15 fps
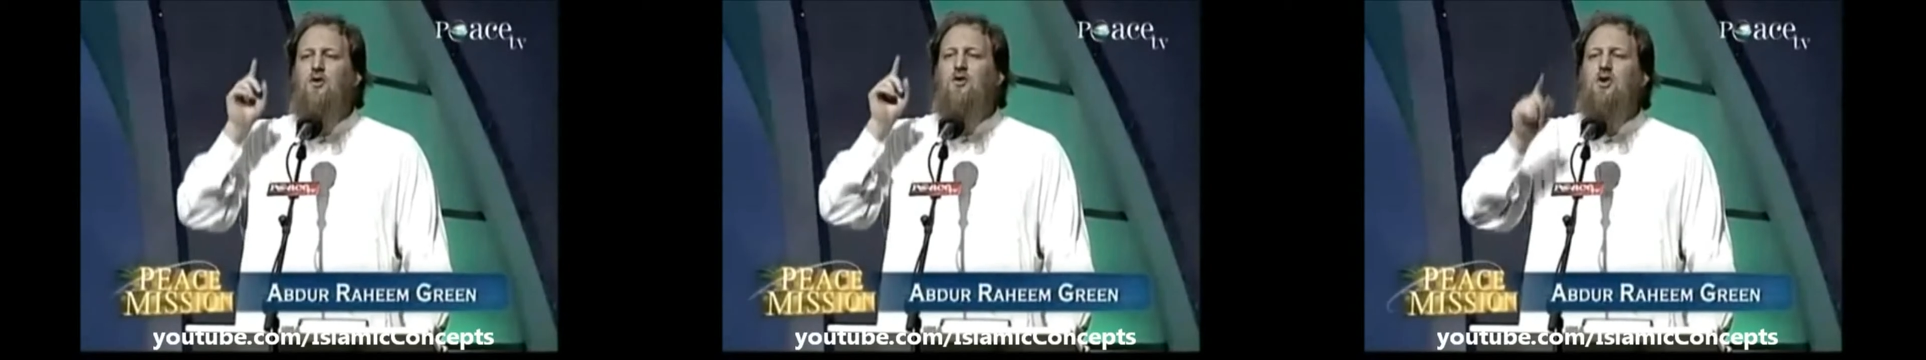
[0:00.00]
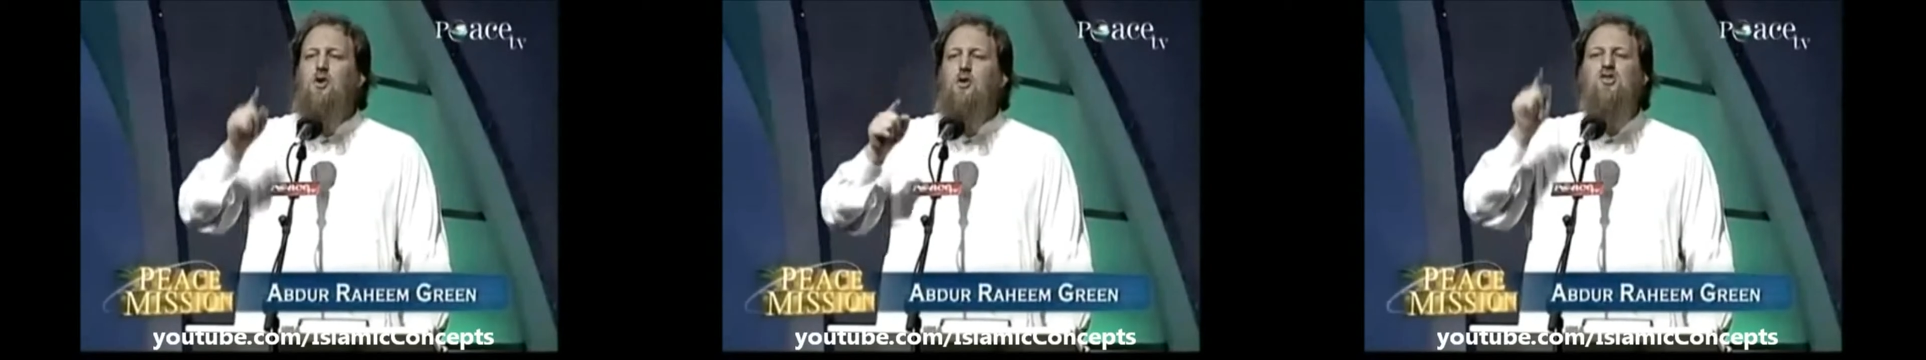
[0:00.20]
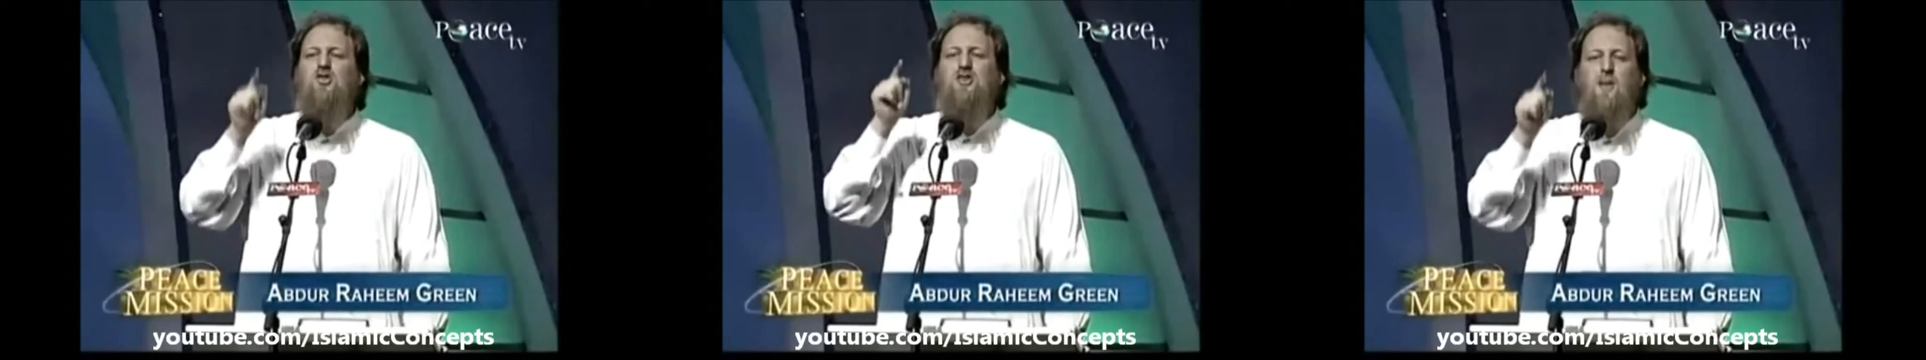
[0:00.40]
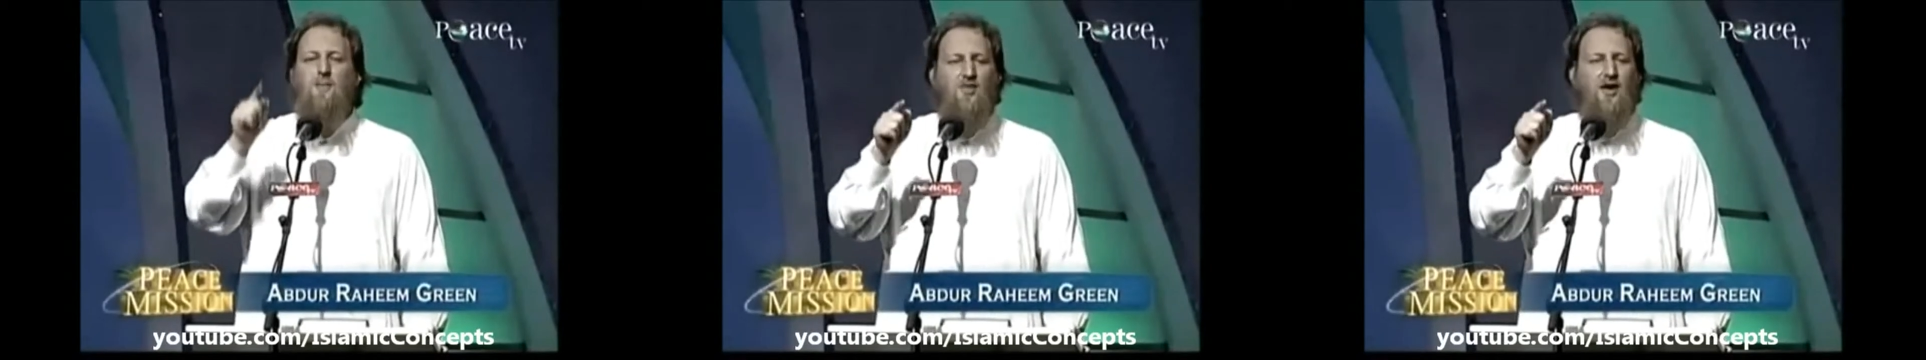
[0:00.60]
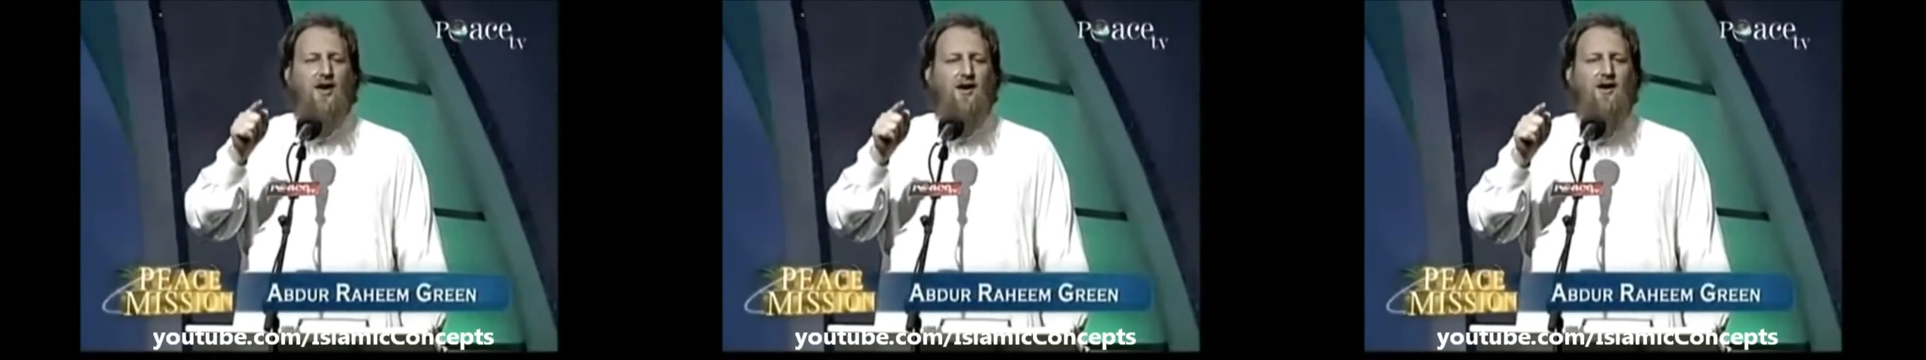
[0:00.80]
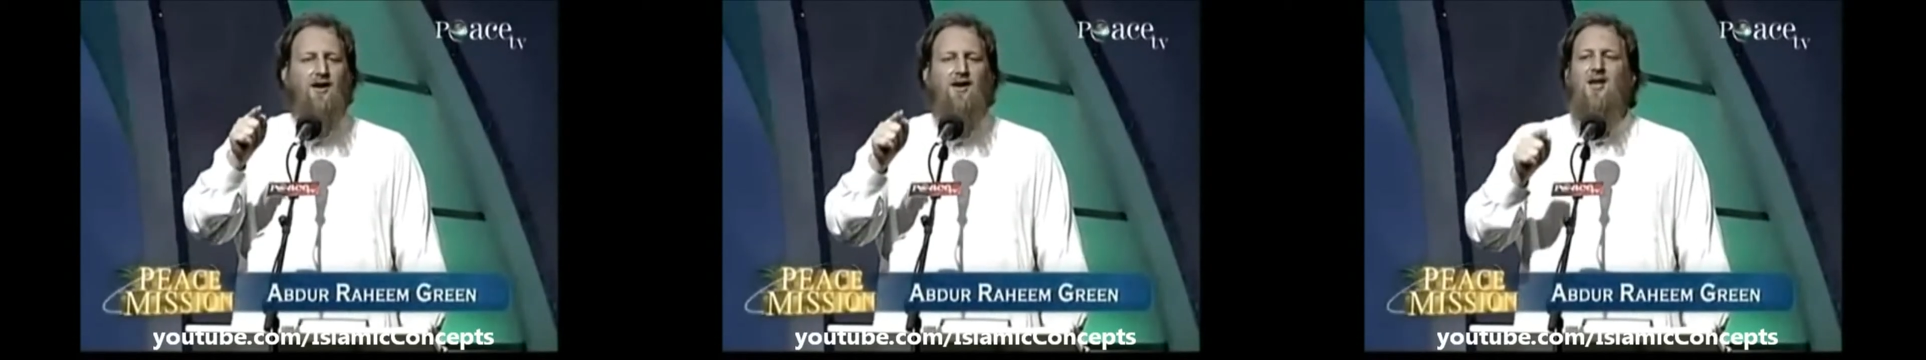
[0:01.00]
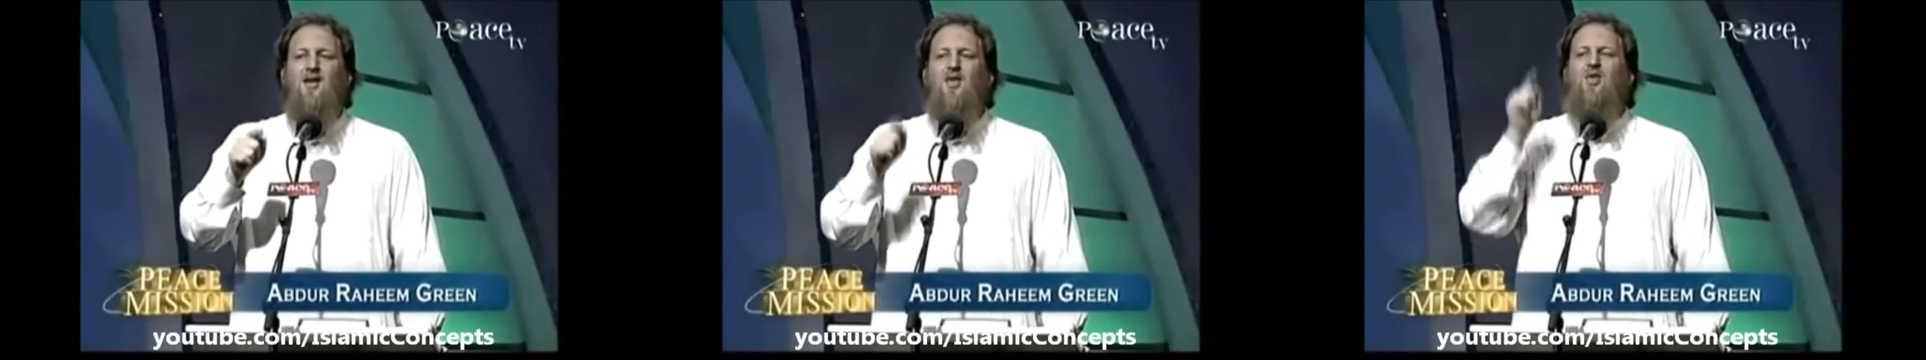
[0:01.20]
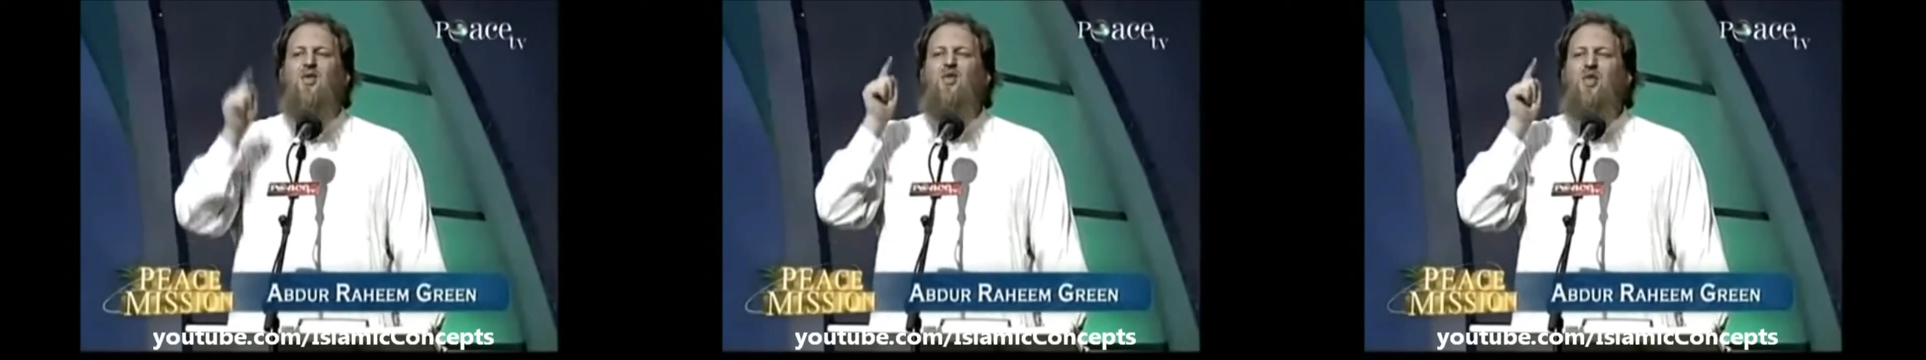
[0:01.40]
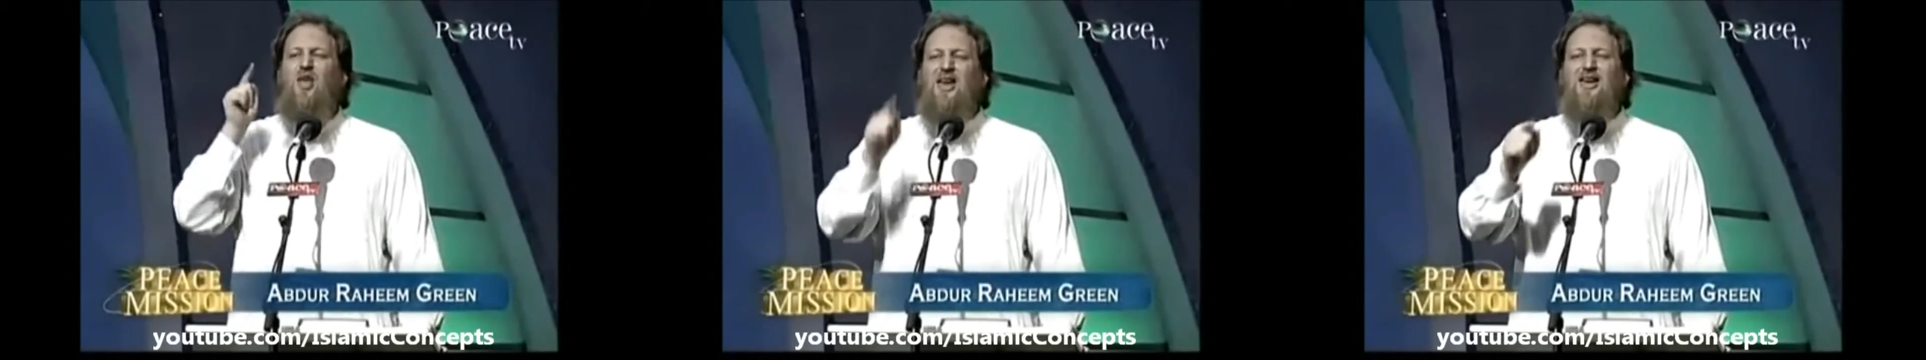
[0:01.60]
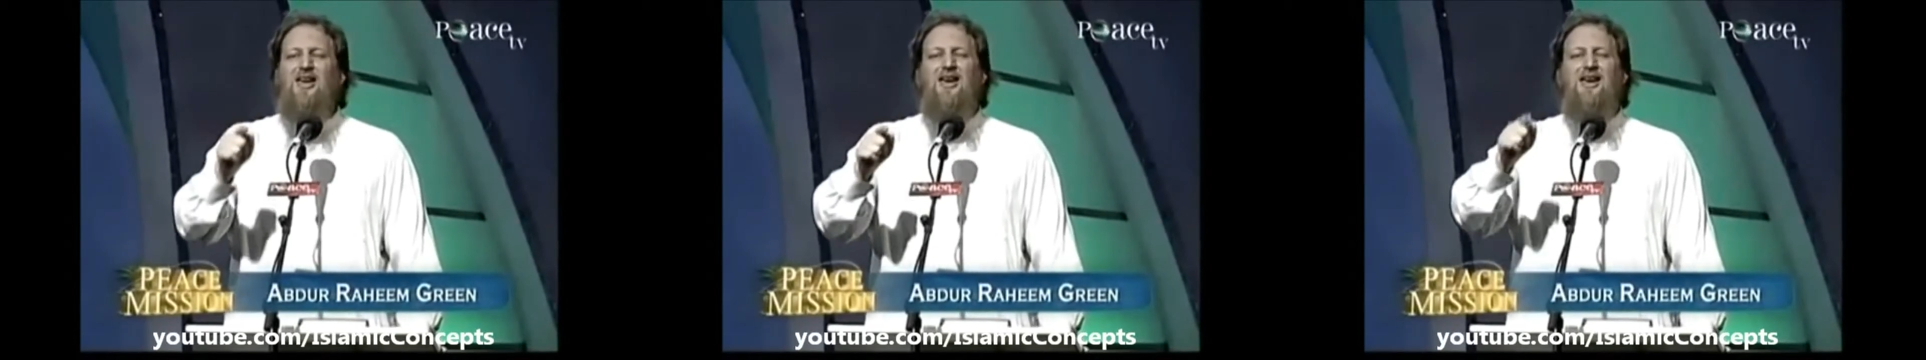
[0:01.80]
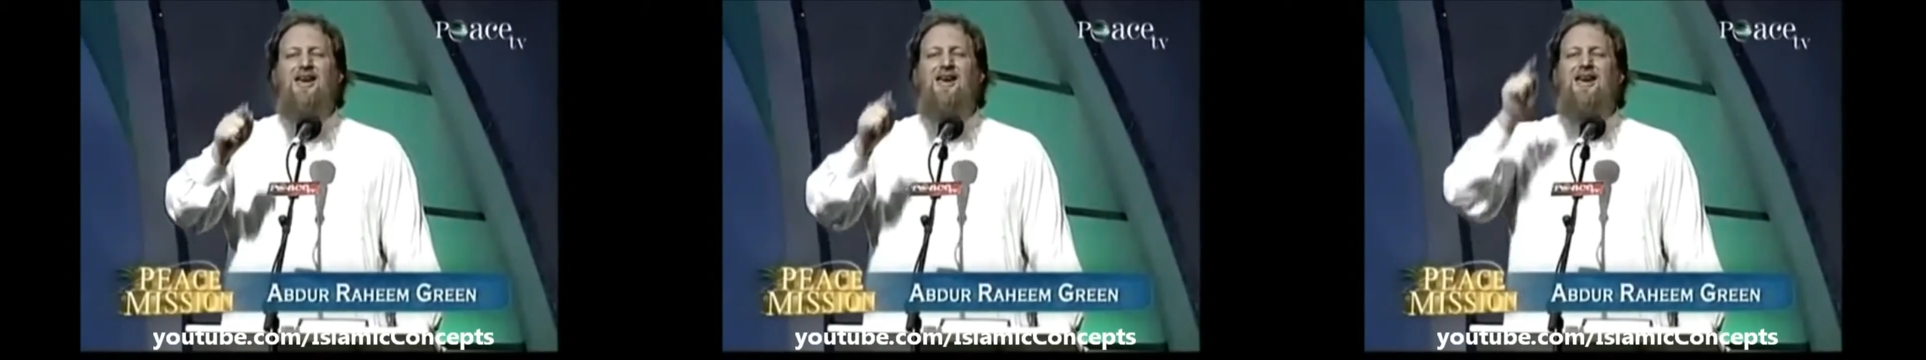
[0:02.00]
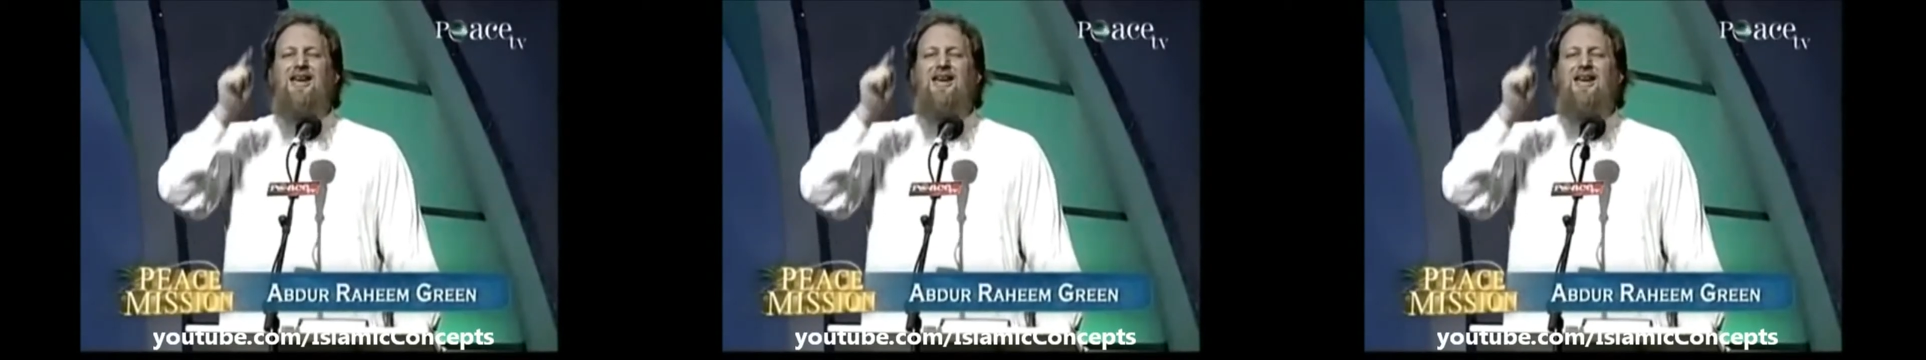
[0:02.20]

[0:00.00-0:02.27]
do something thinking